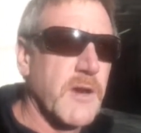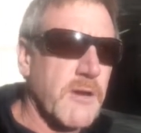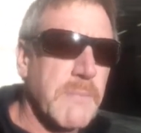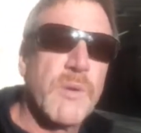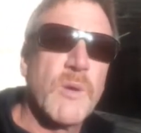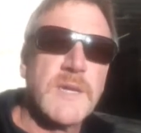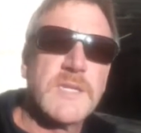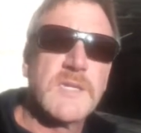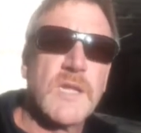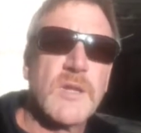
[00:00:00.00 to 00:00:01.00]
their
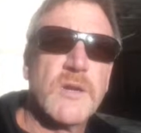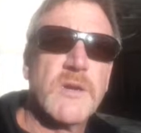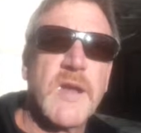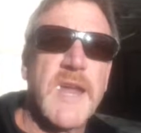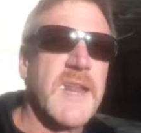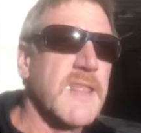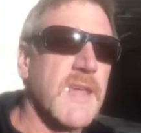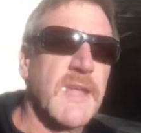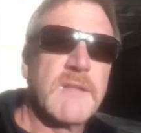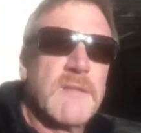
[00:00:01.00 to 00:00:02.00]
employees to learn
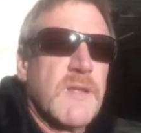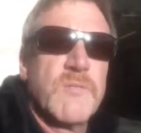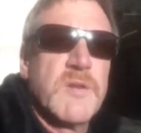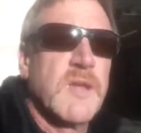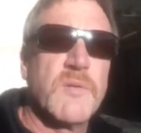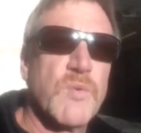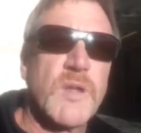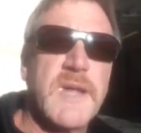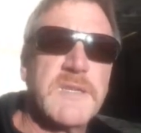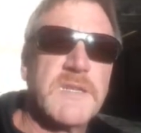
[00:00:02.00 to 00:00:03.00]
anything that
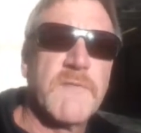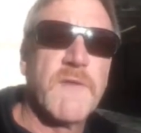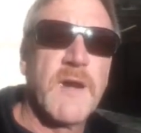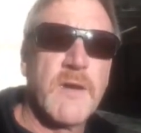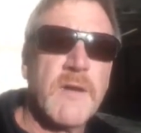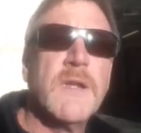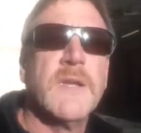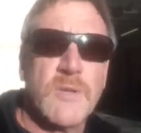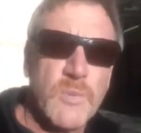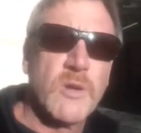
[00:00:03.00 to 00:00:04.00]
relates to fire,
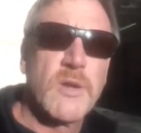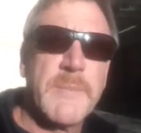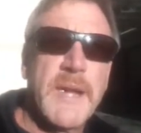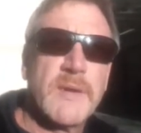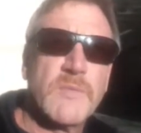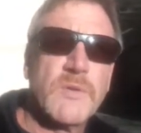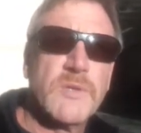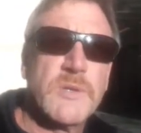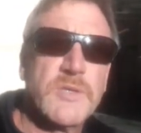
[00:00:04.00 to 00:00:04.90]
we'll come out and we'll.